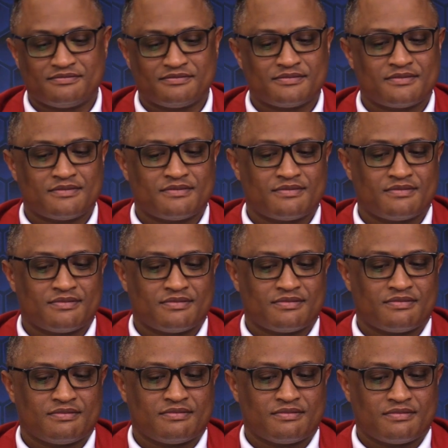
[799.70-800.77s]

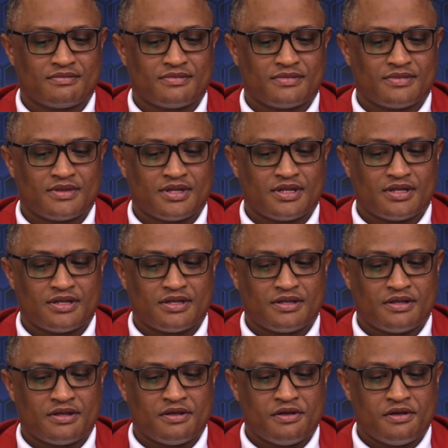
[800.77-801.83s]
[no speech]